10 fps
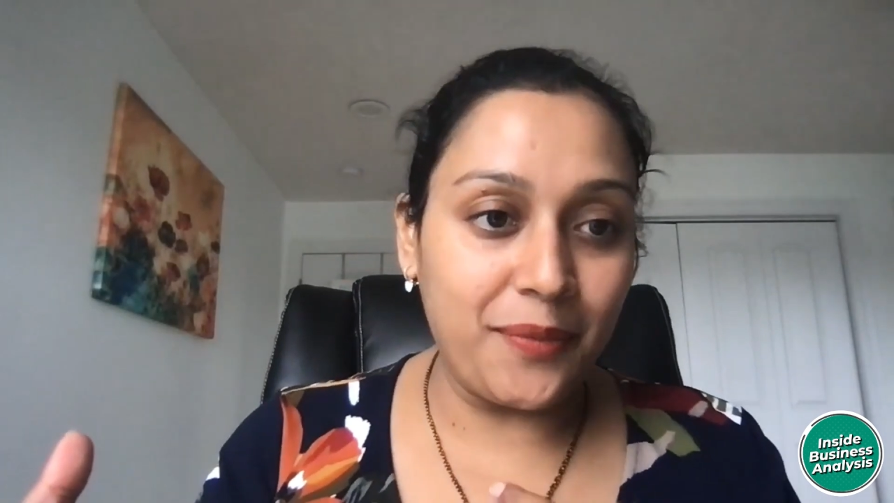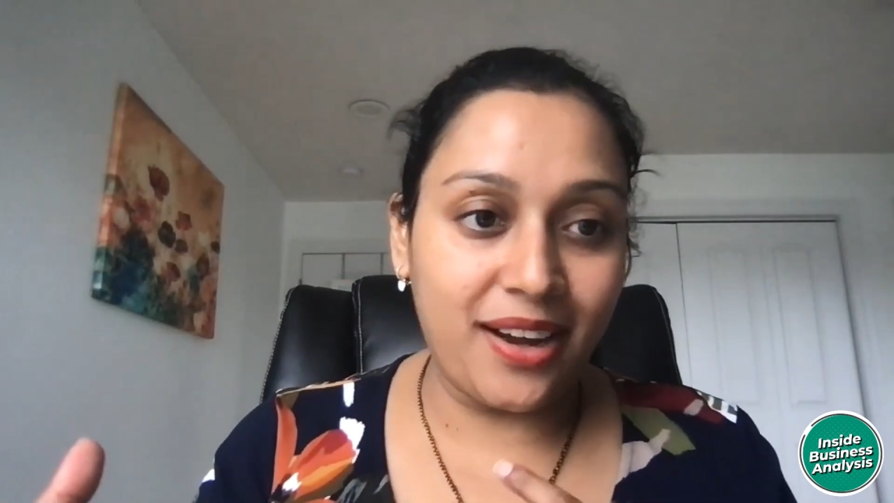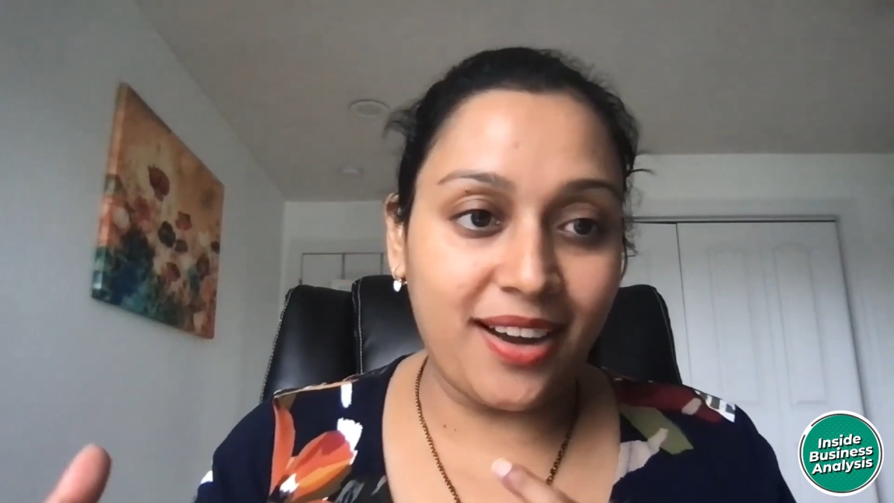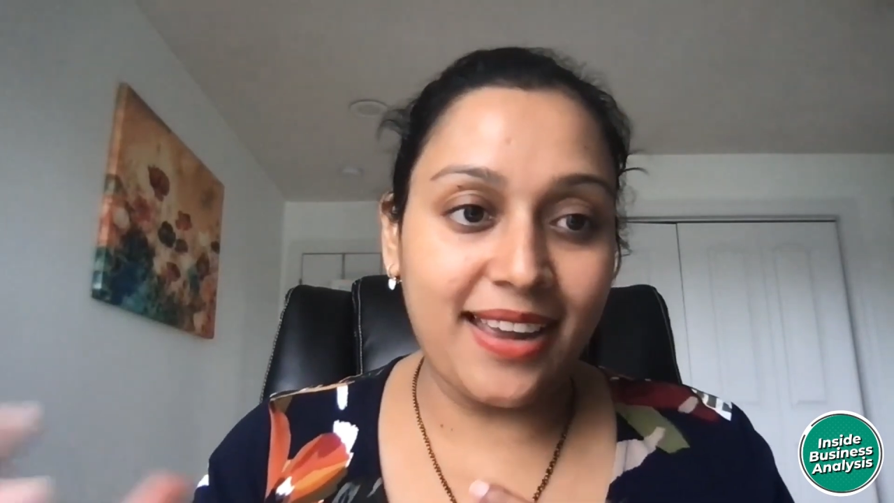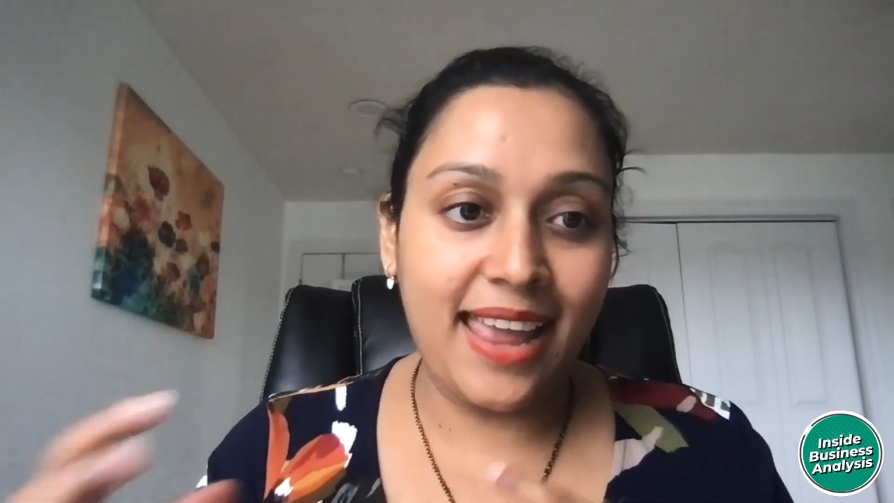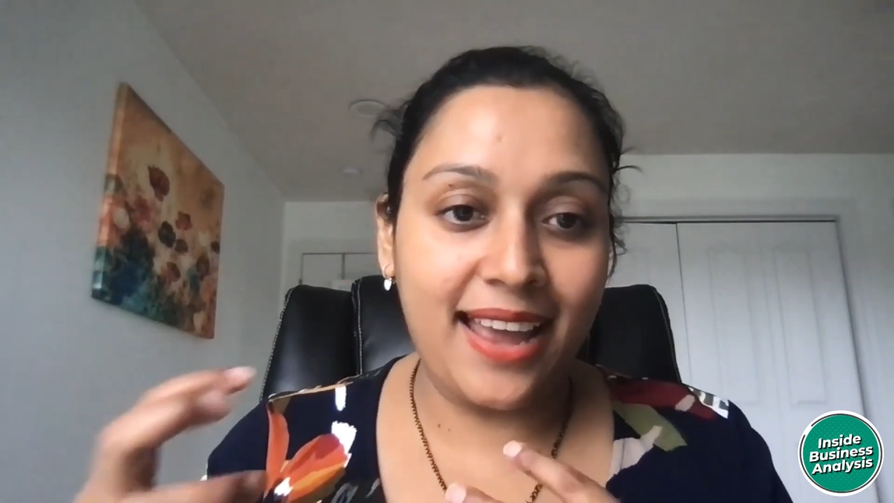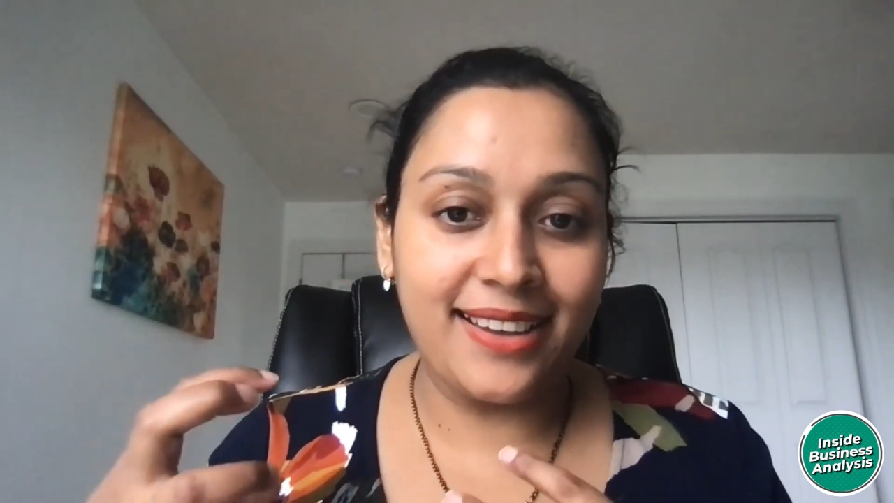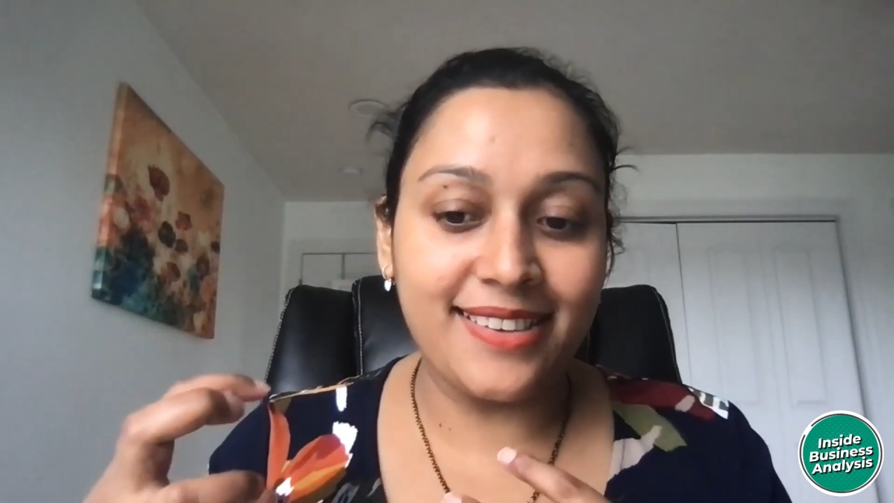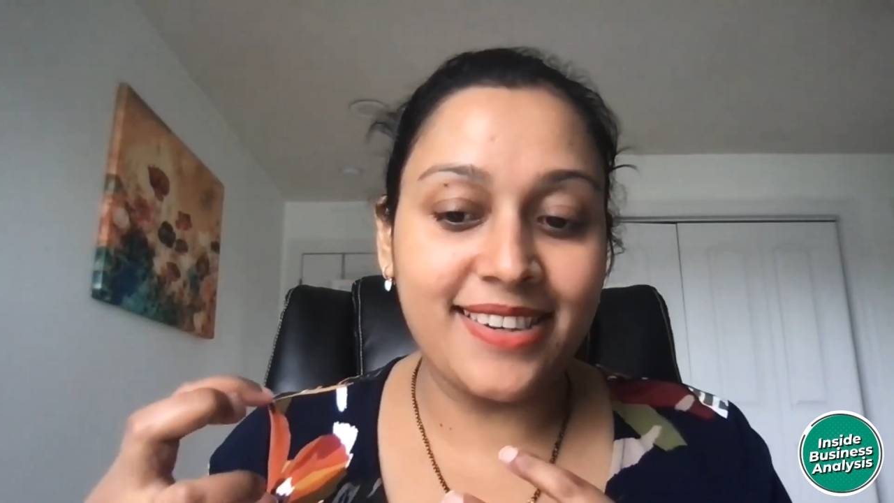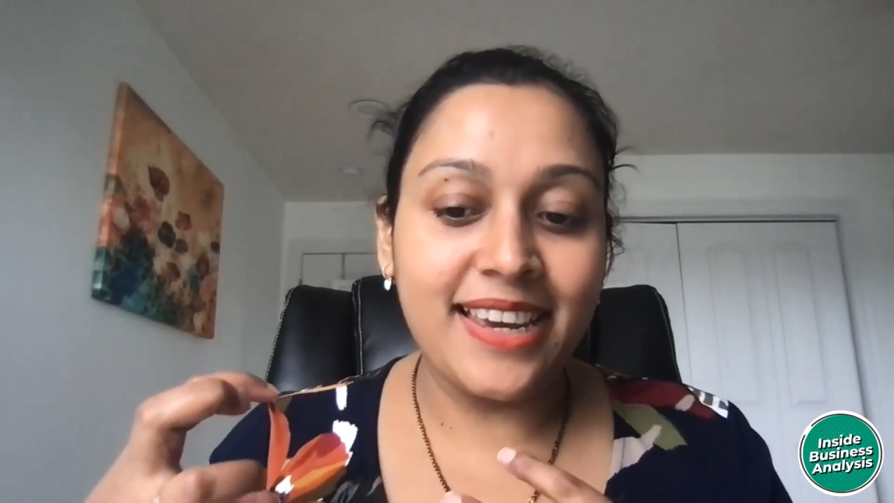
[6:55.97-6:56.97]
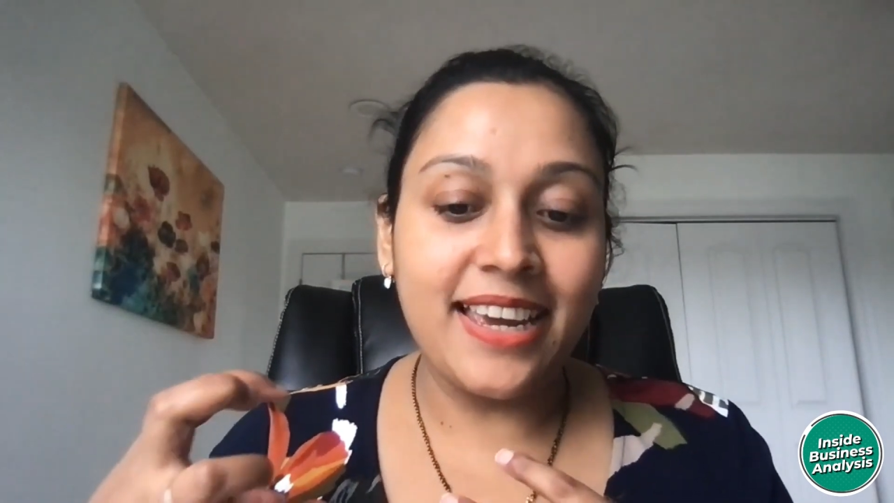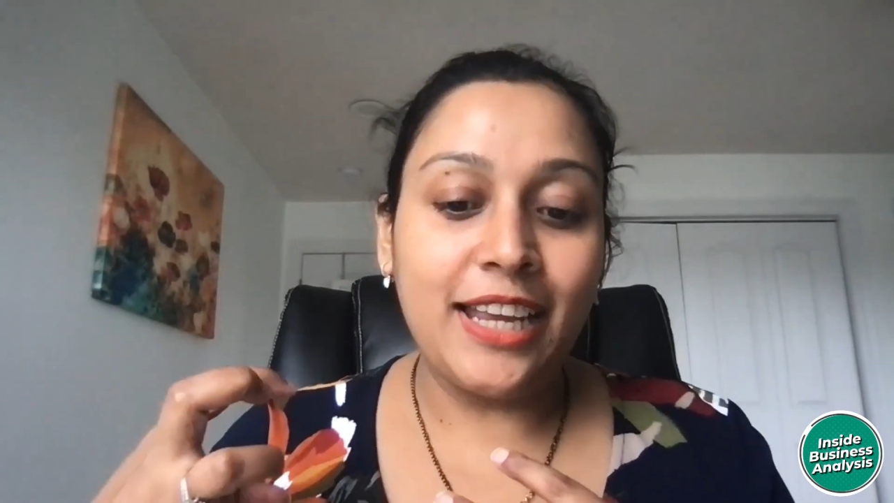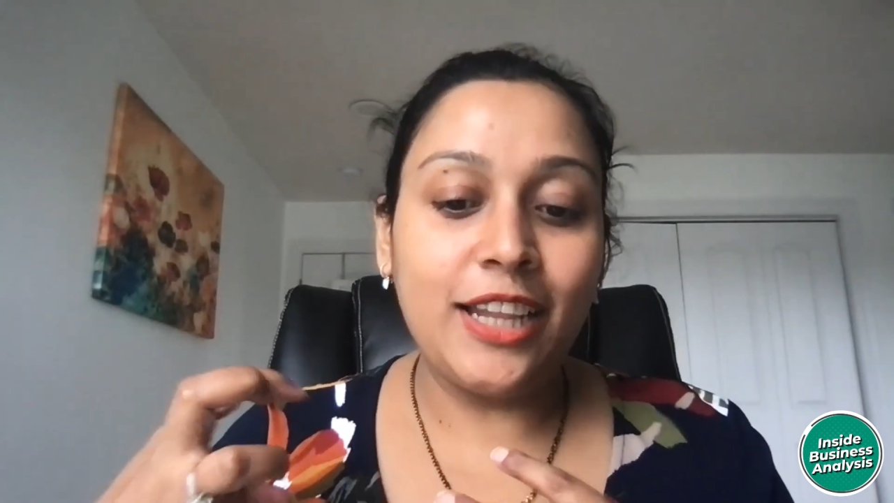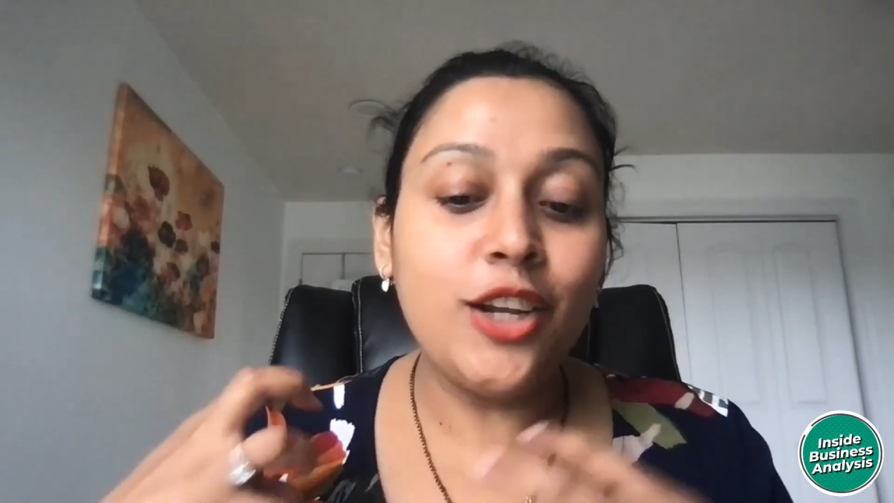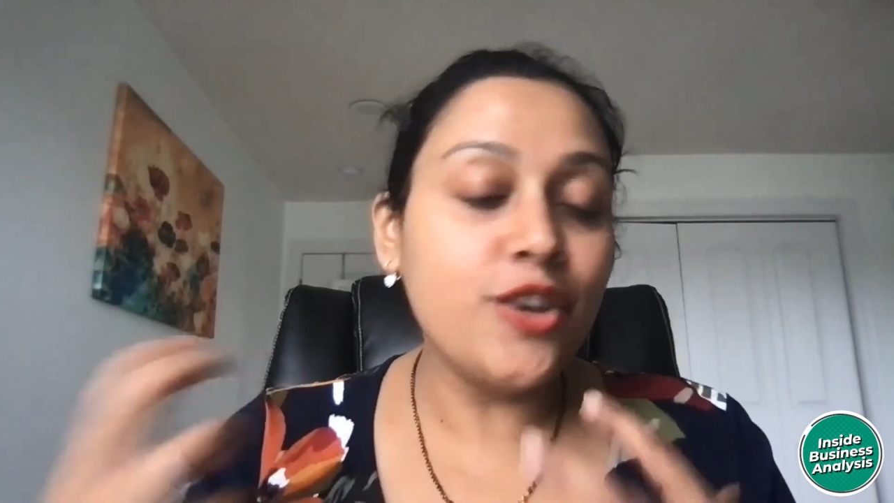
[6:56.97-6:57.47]
and
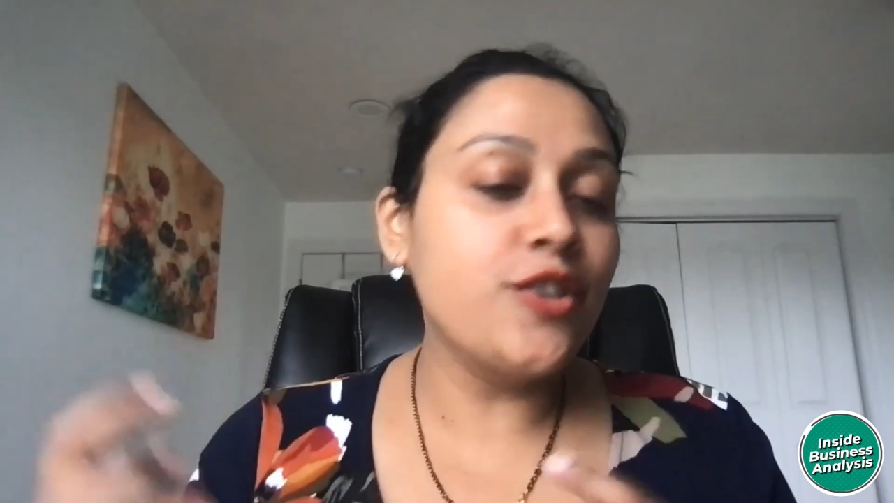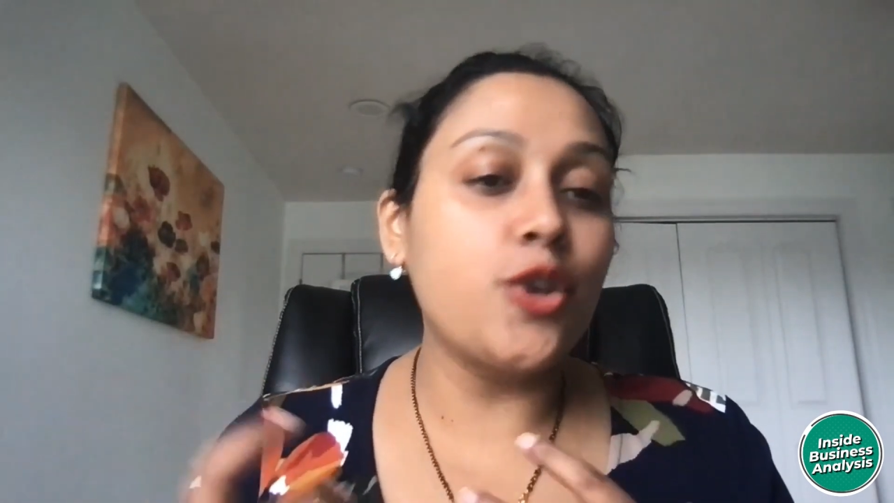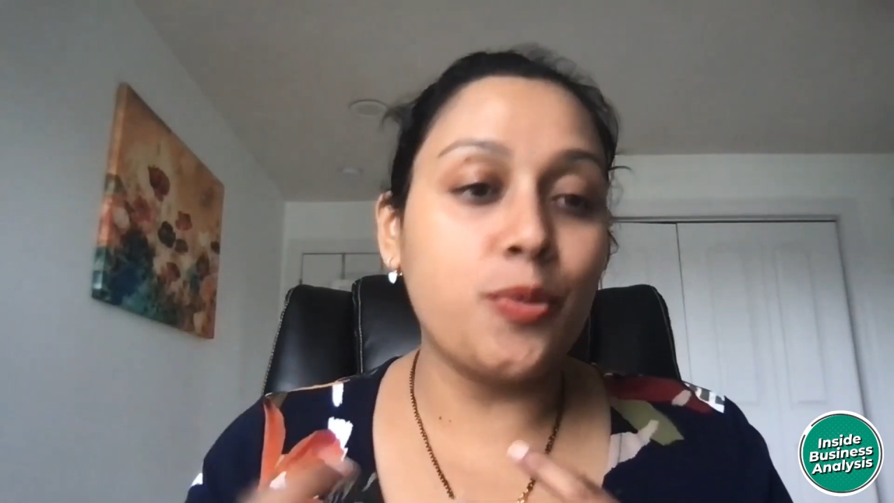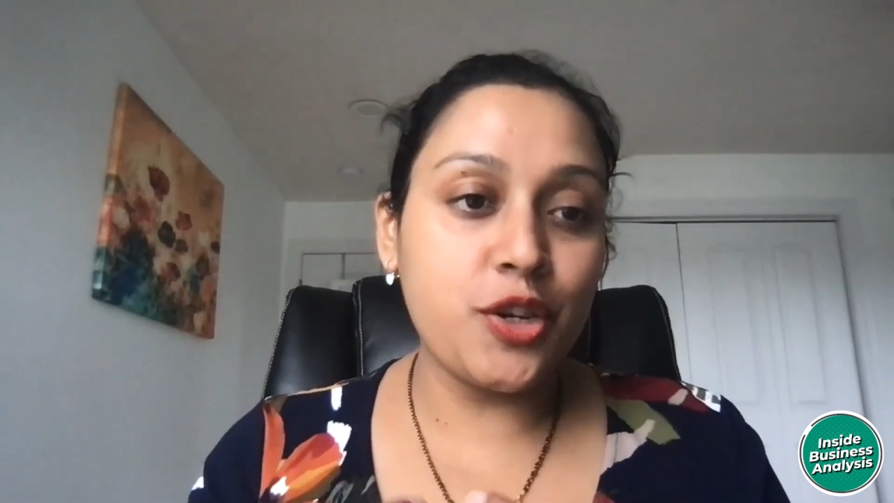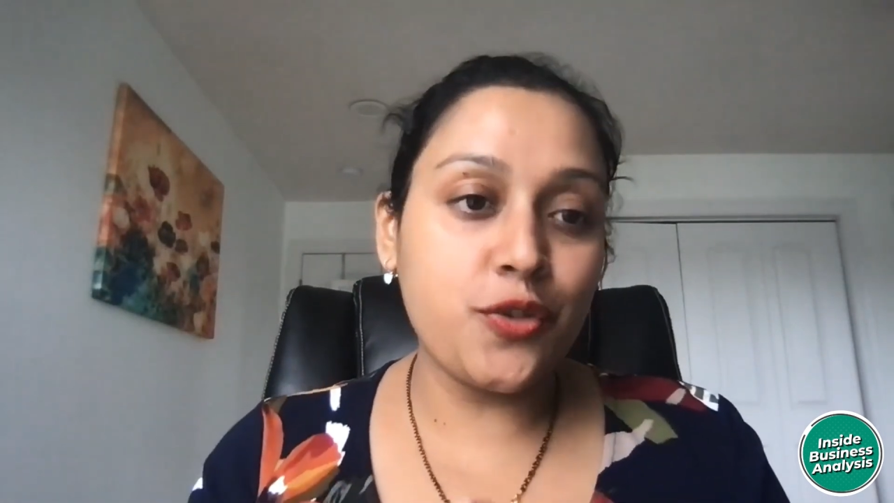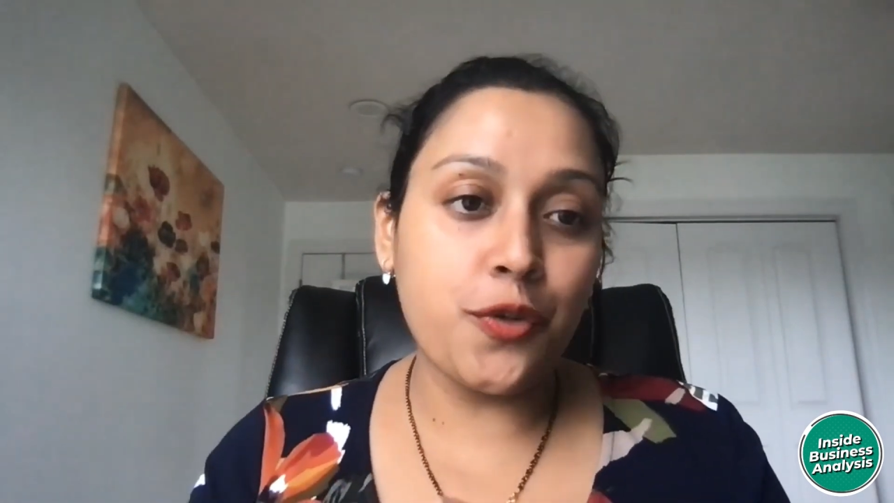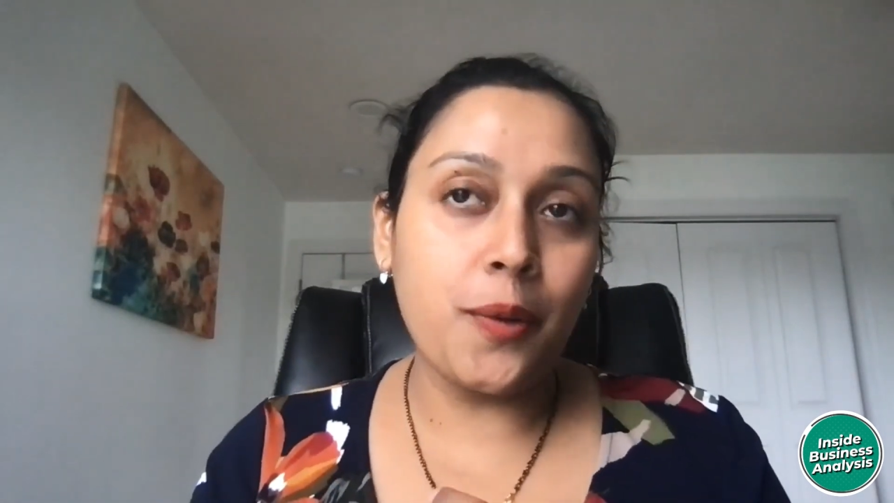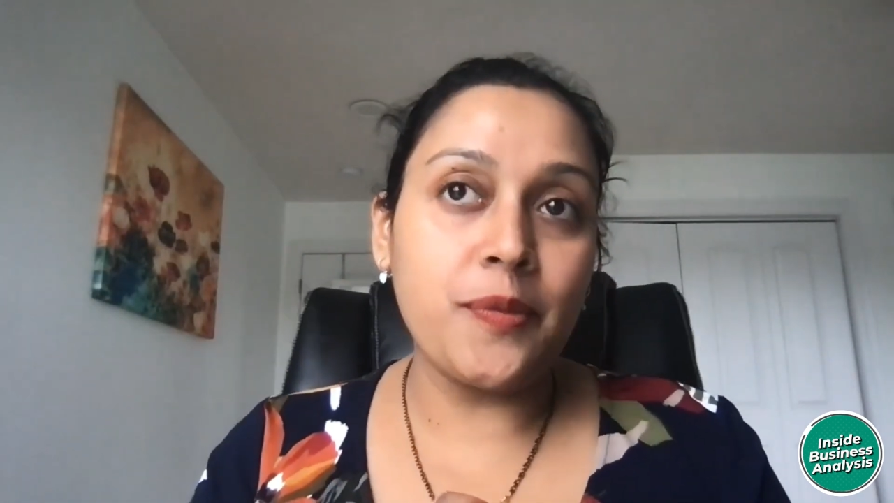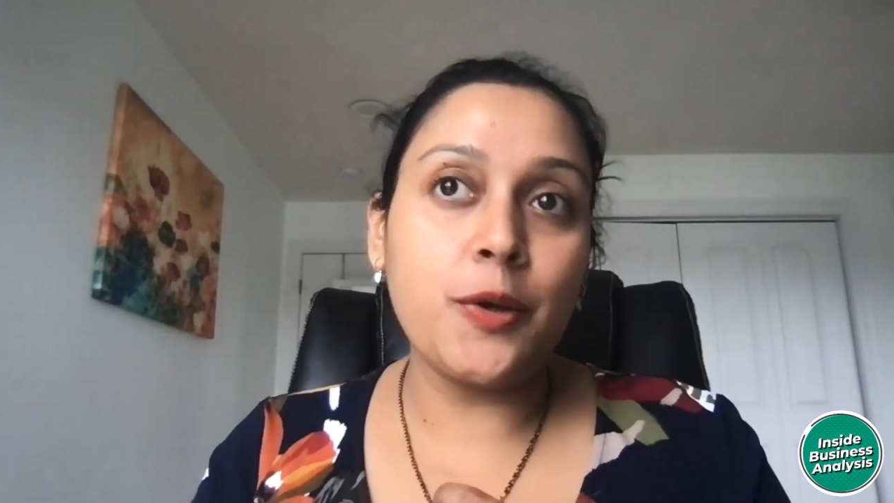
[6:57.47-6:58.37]
learn so much from.